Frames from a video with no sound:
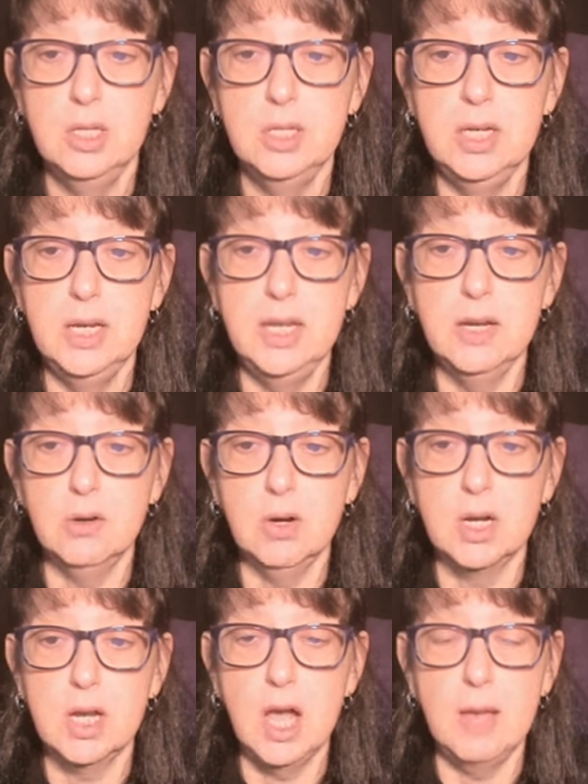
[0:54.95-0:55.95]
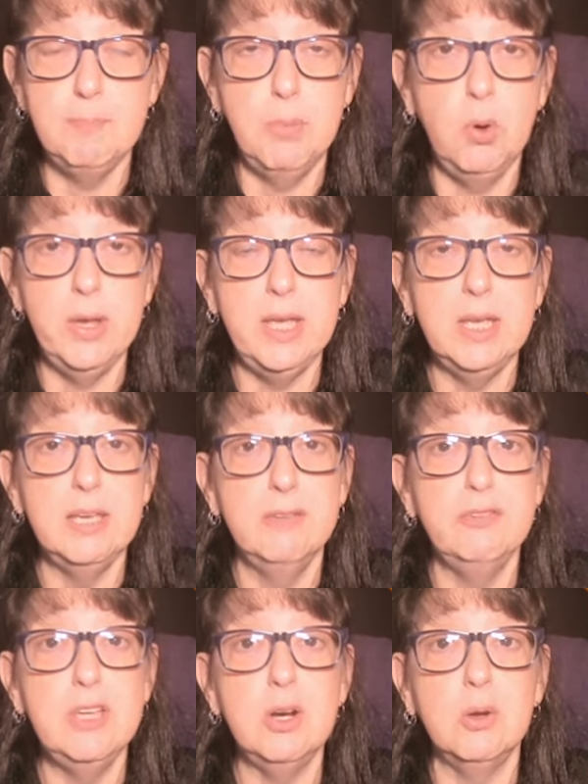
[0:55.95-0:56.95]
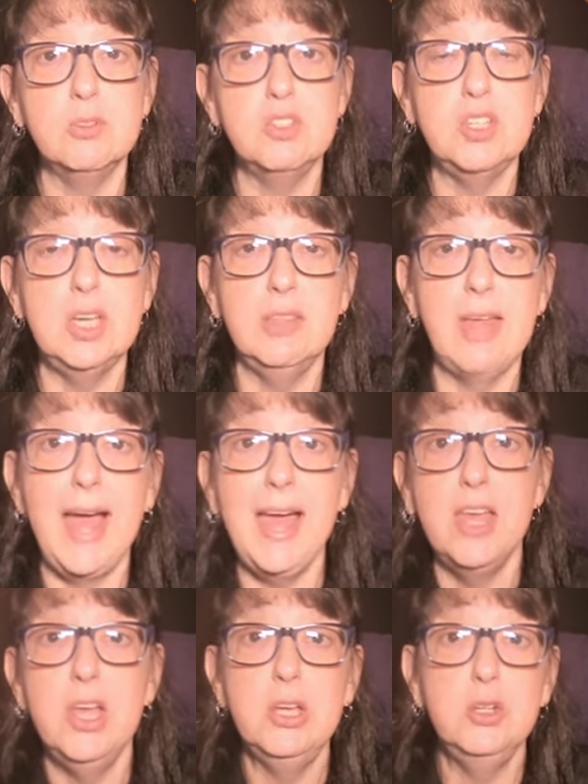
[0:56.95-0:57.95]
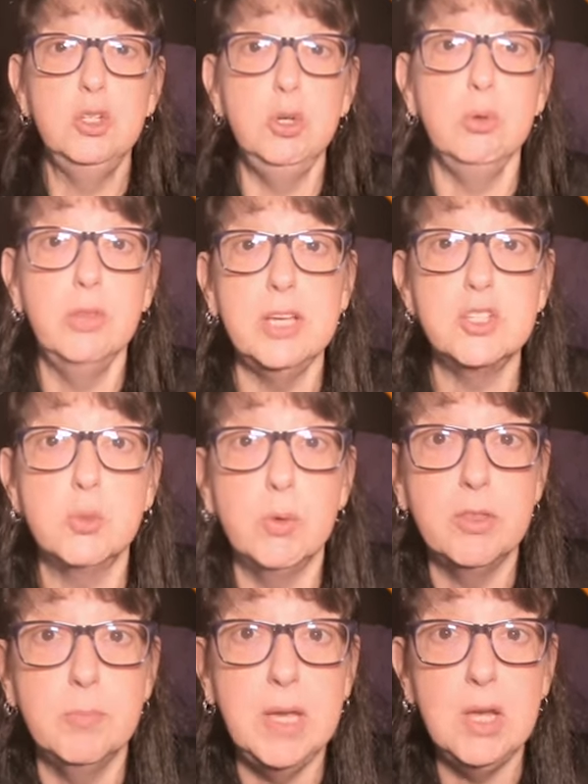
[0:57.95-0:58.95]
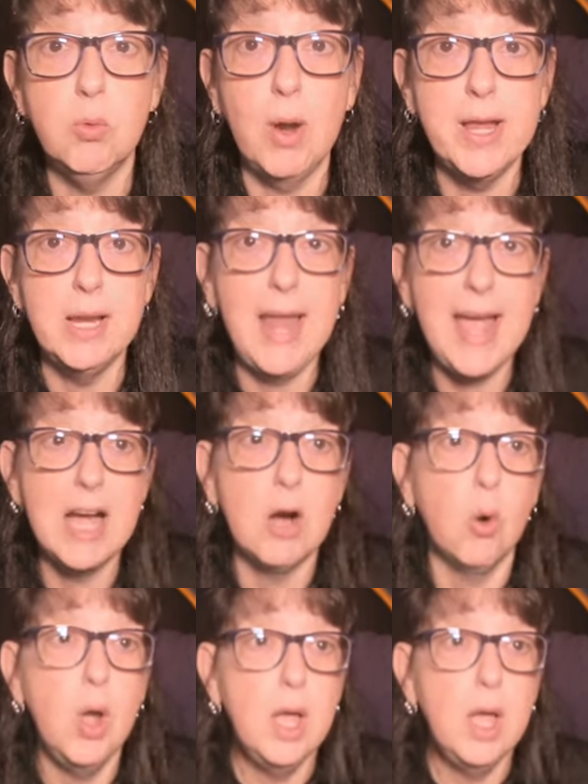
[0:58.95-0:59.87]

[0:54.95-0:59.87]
near a cut point. If you don't see that, do this with me right now.